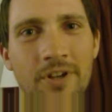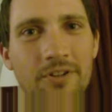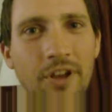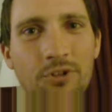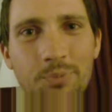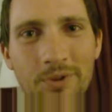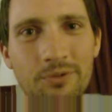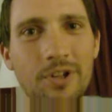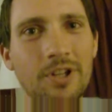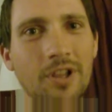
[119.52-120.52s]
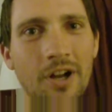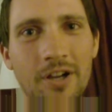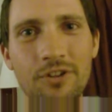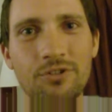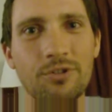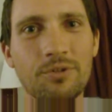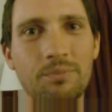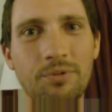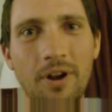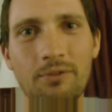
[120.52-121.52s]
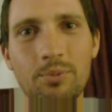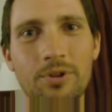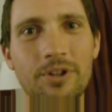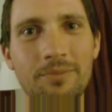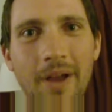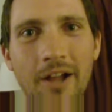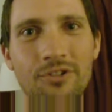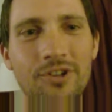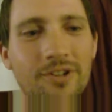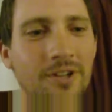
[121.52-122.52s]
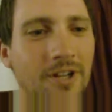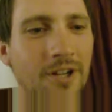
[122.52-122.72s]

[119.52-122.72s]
Days have been really long, as you could probably imagine.